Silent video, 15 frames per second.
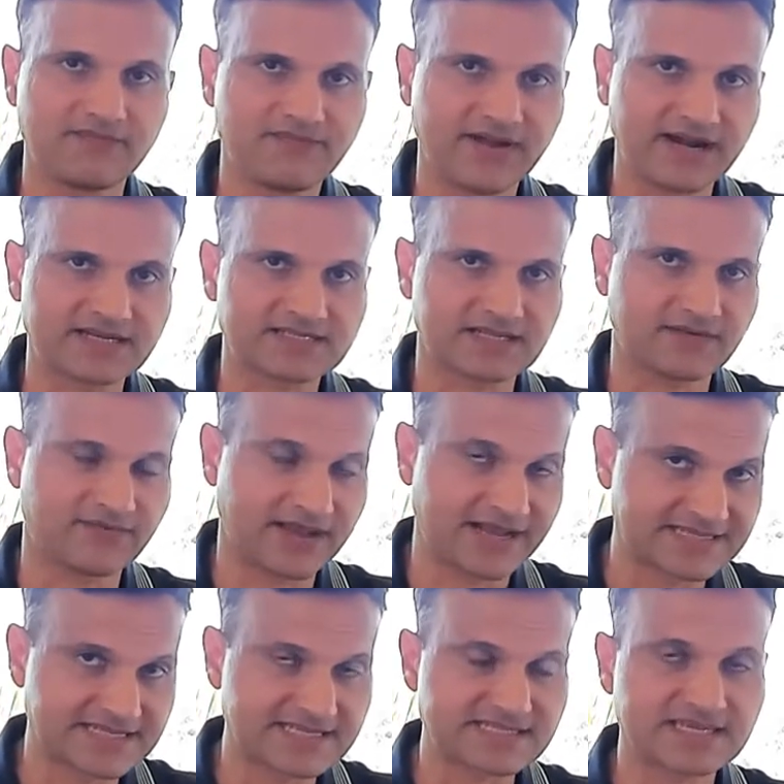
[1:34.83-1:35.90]
effects of
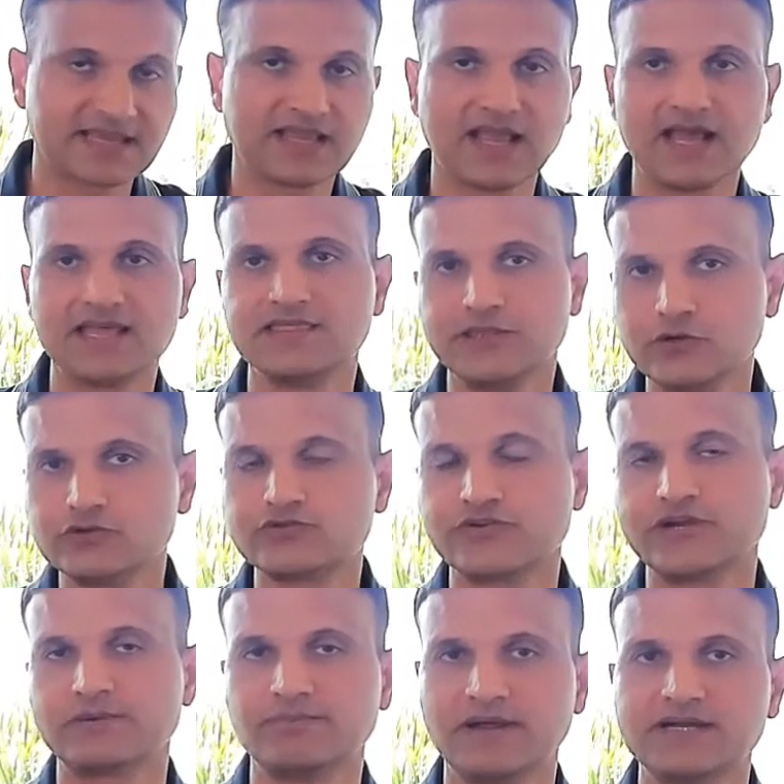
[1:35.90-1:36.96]
existing and new
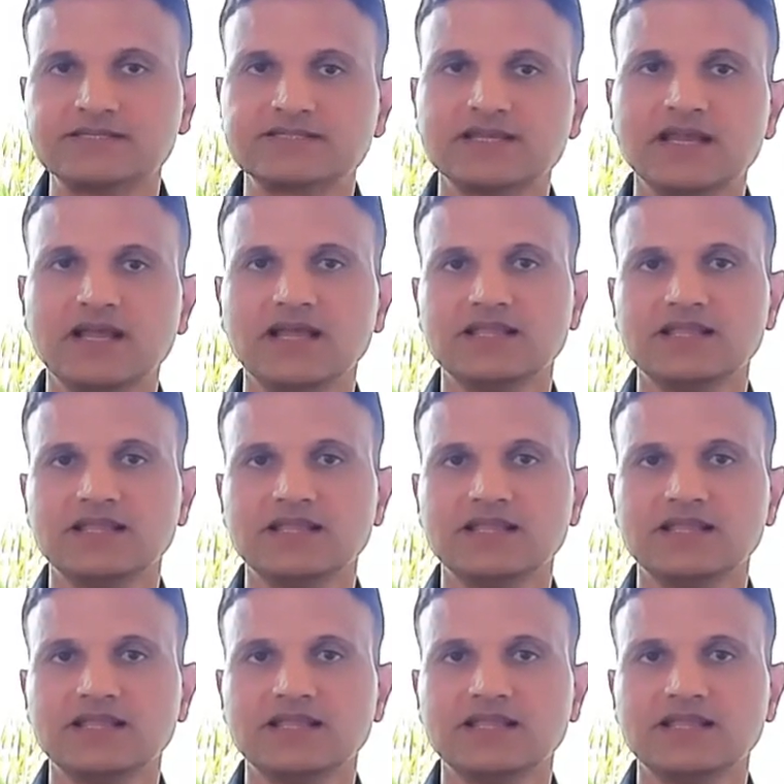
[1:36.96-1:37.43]
treatments,